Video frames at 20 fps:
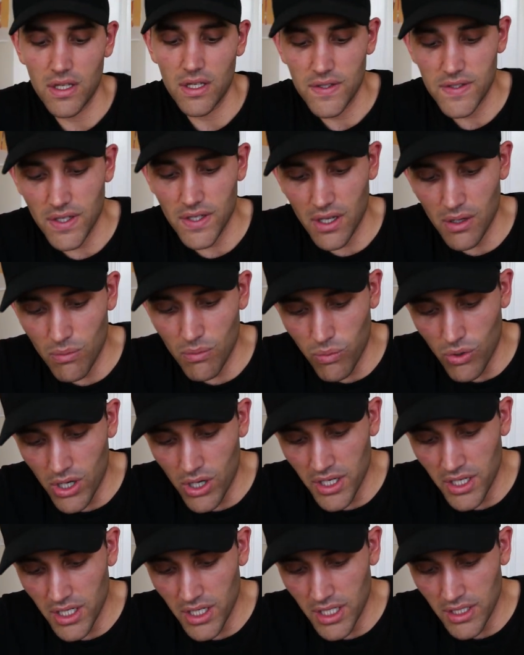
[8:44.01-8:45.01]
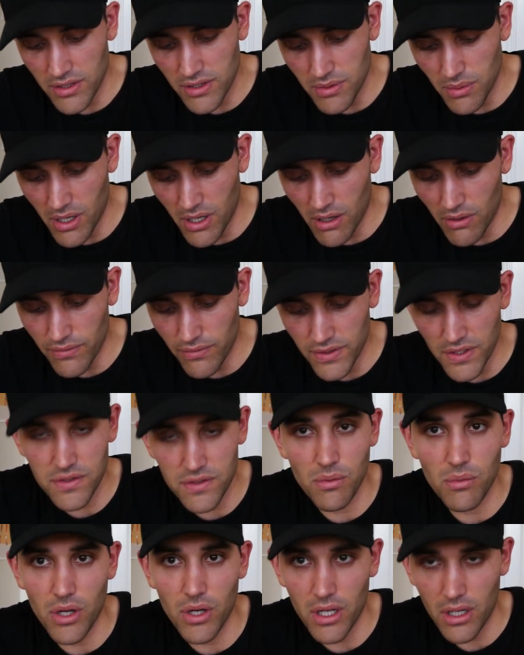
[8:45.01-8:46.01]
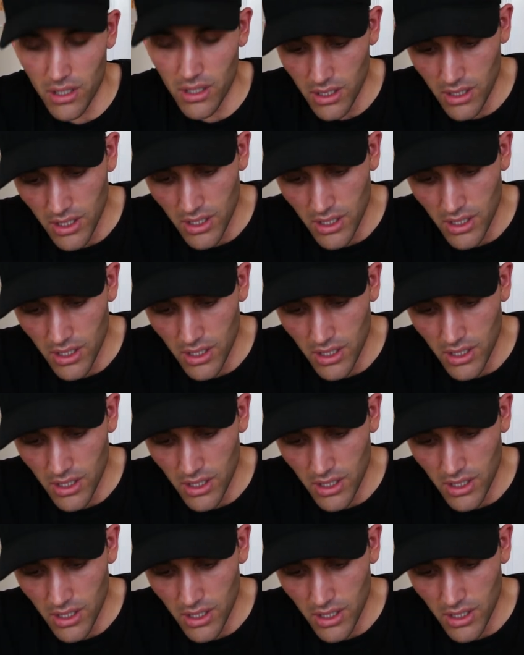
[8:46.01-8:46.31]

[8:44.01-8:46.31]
So 1 and 12 does not work.